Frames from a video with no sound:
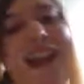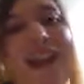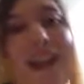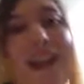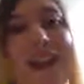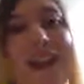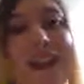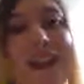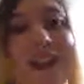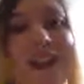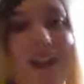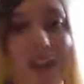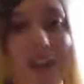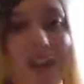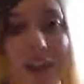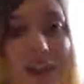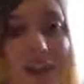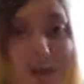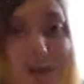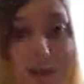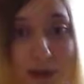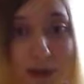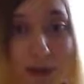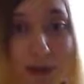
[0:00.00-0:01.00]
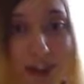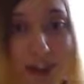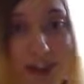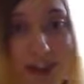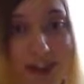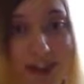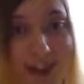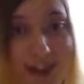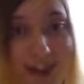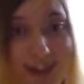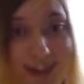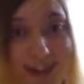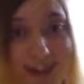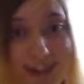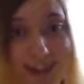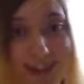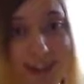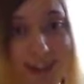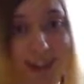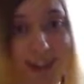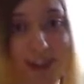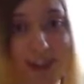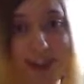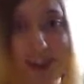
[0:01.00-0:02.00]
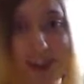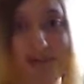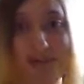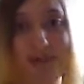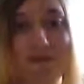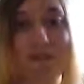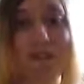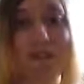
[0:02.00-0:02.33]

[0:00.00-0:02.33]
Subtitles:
And it didn't show the in-between stats, so I have